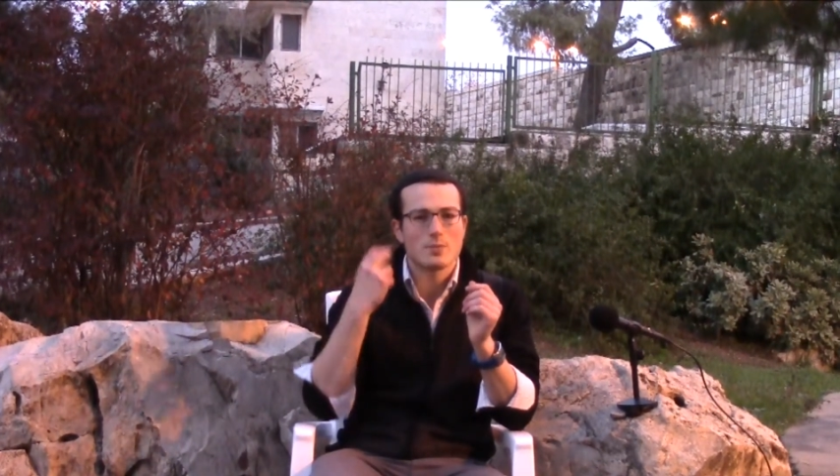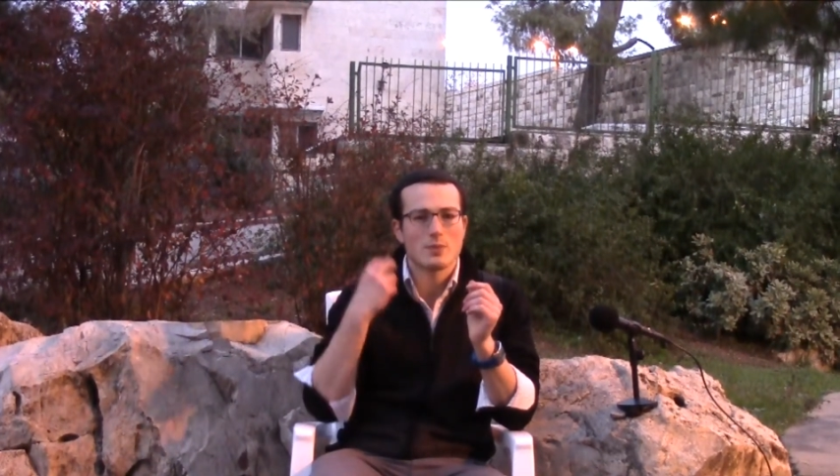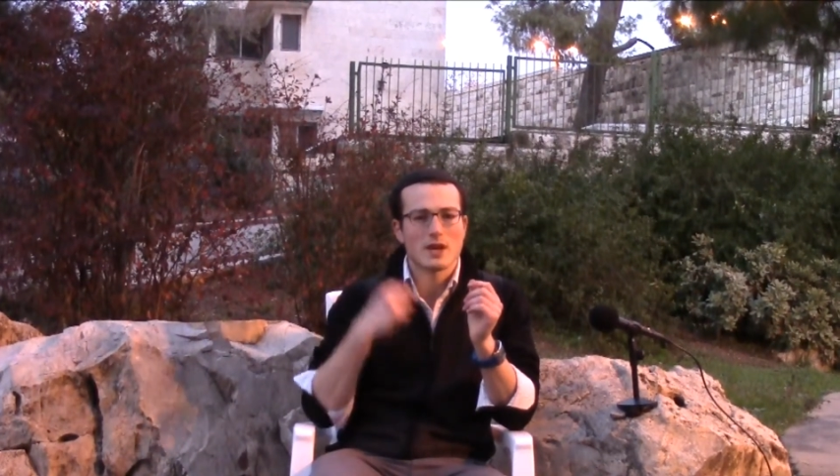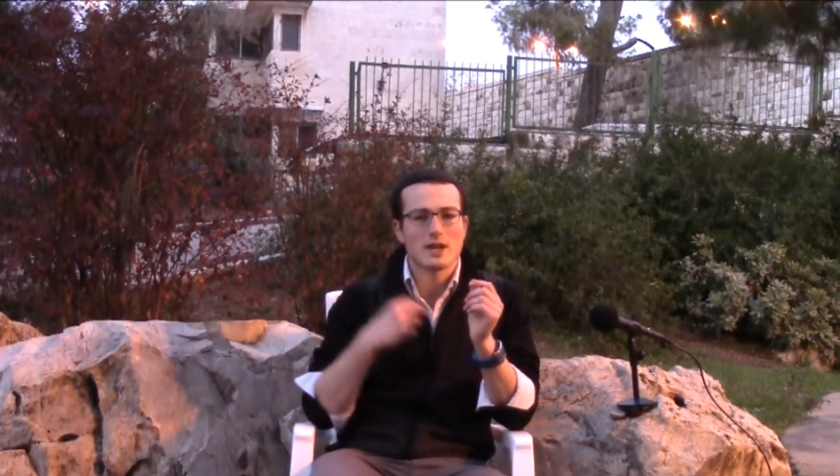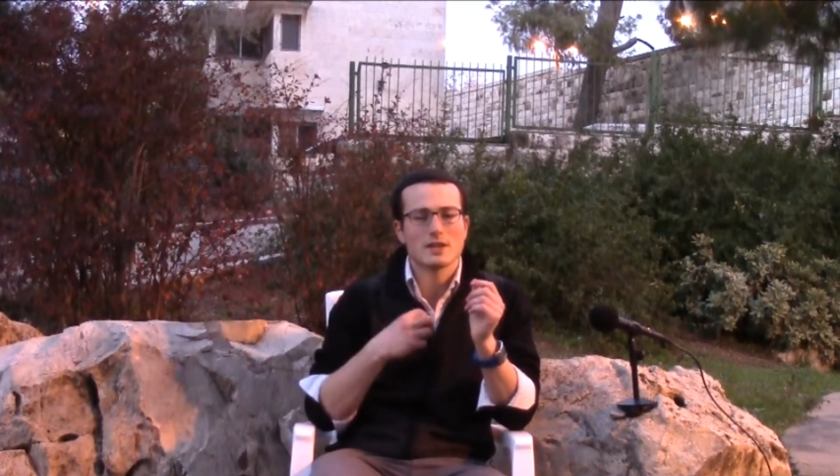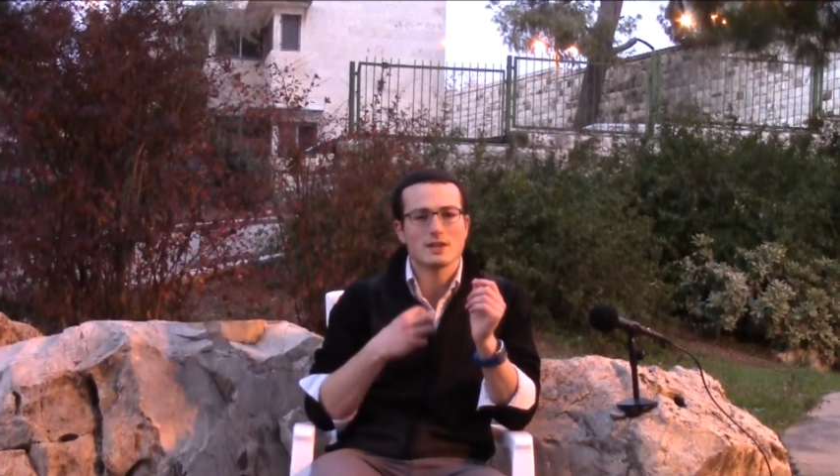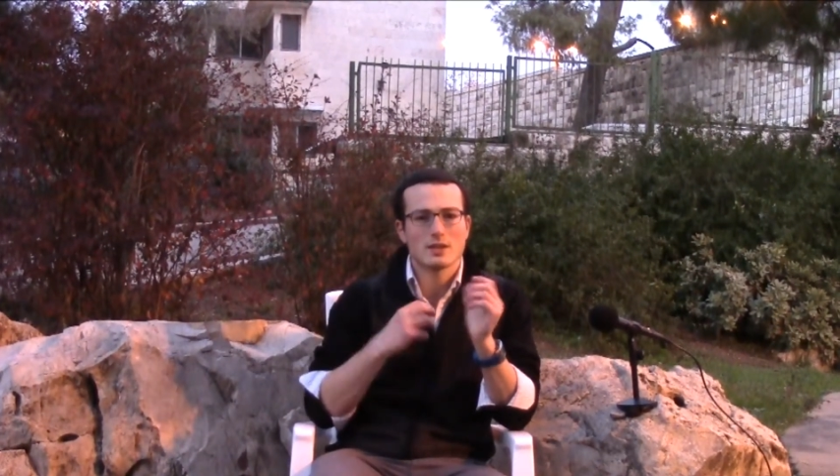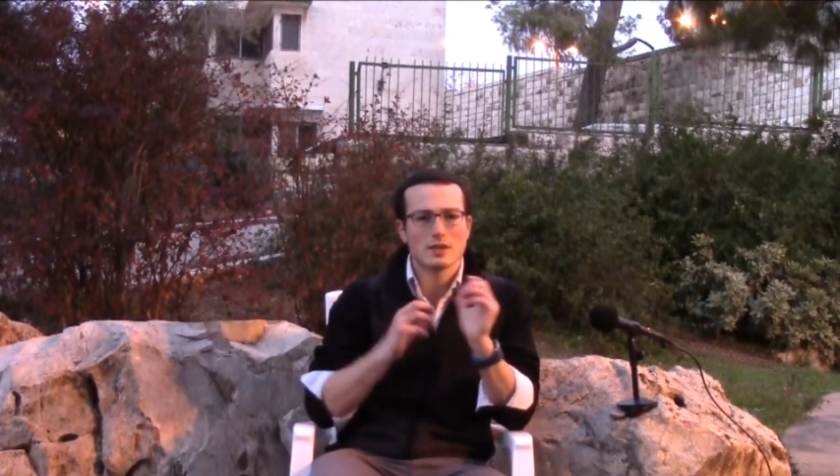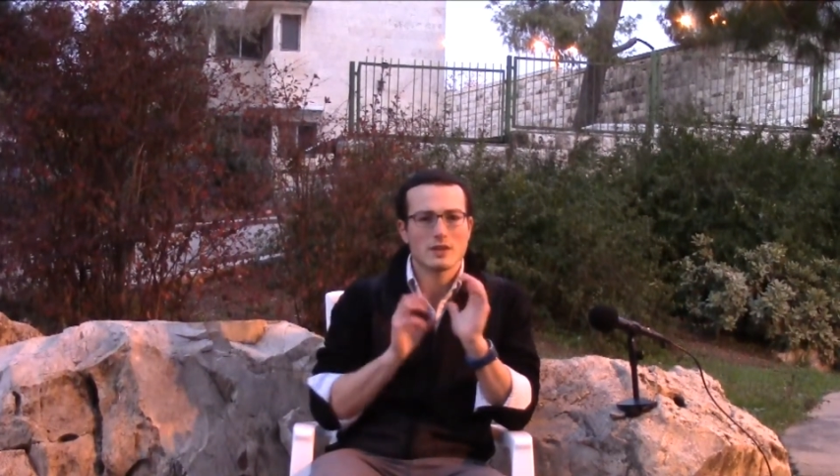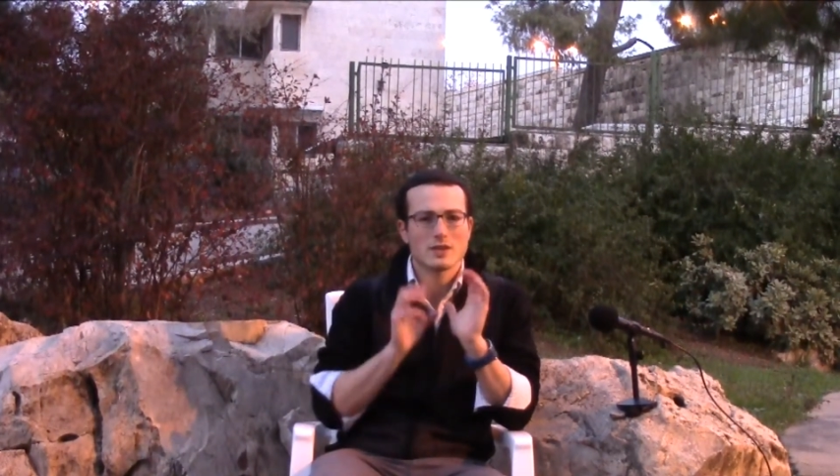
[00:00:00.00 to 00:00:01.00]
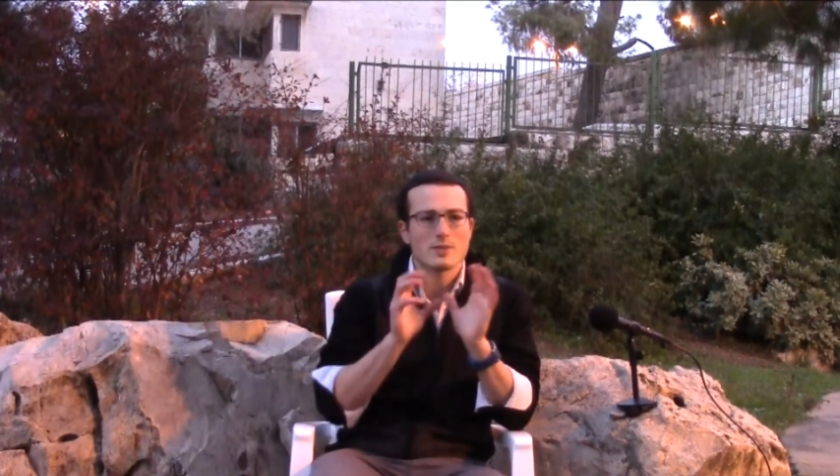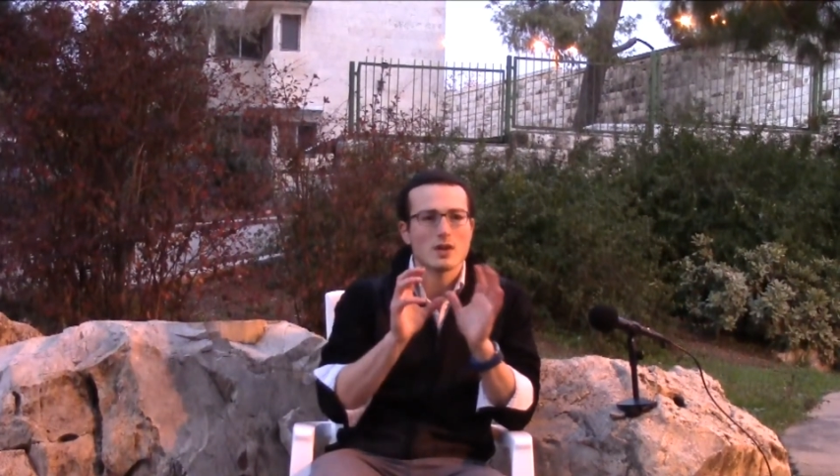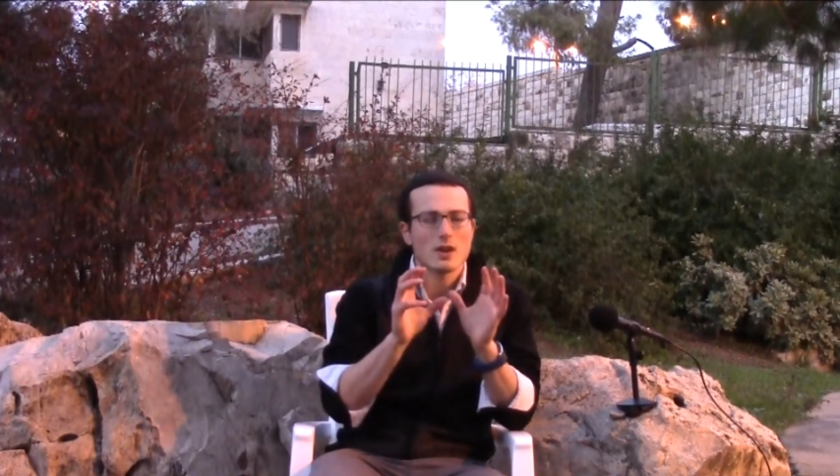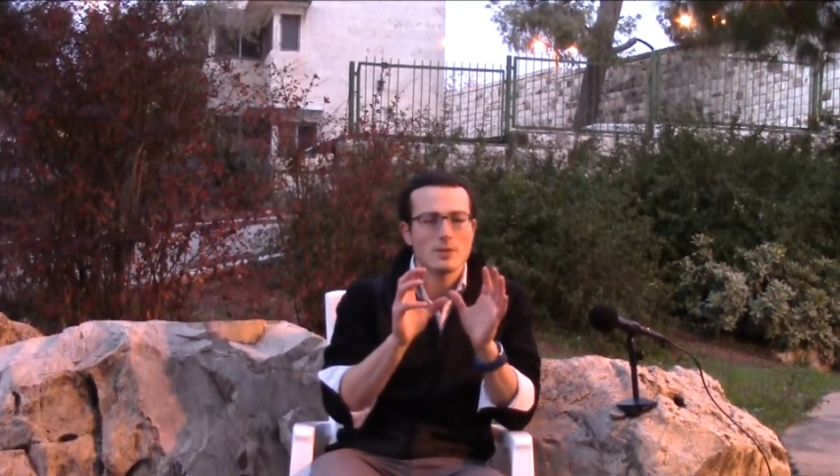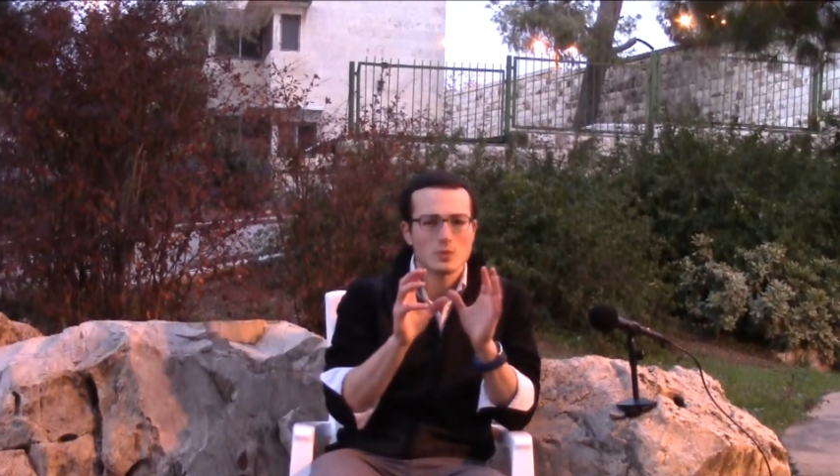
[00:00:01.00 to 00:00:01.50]
brain into your lungs and
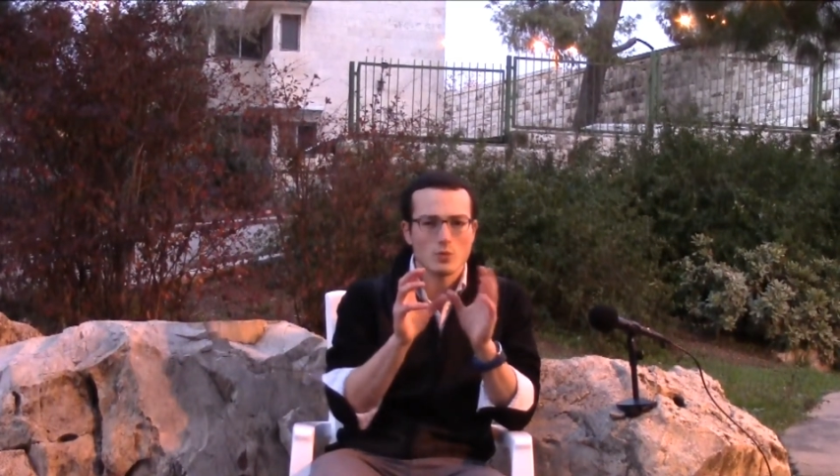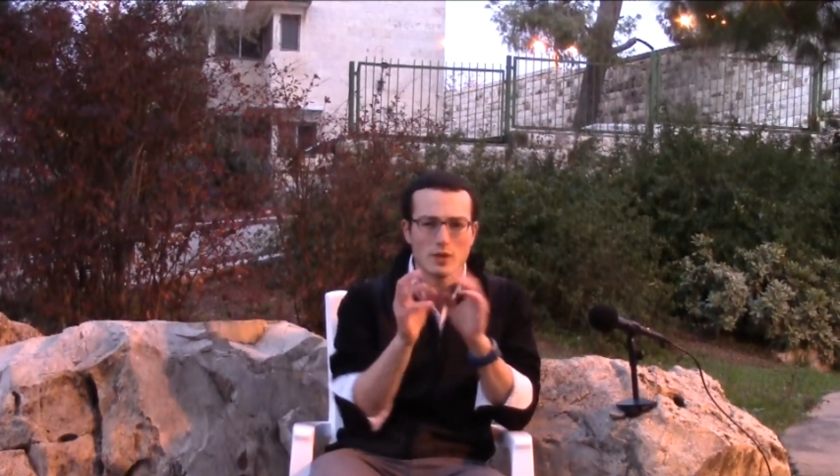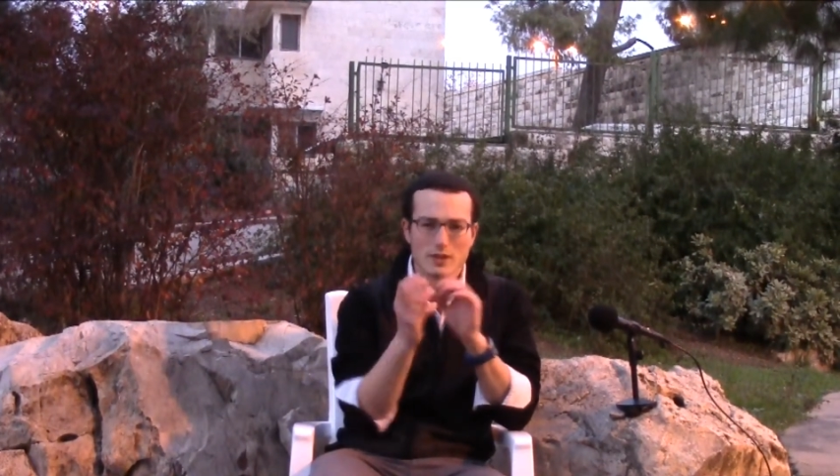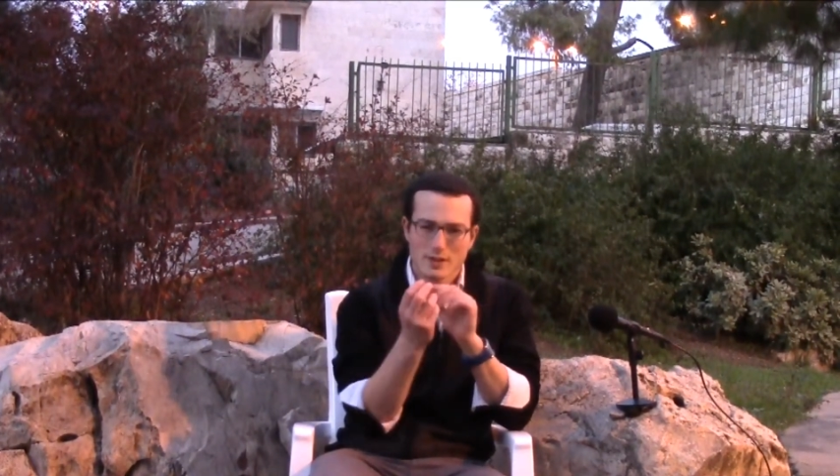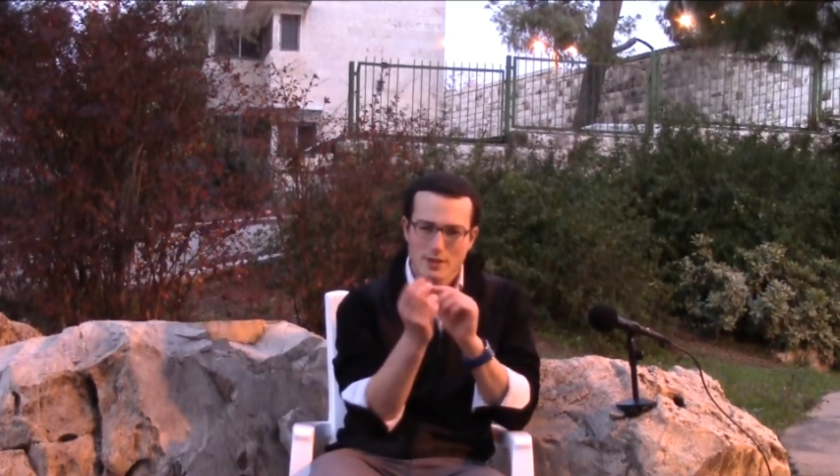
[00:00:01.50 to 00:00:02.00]
becomes words,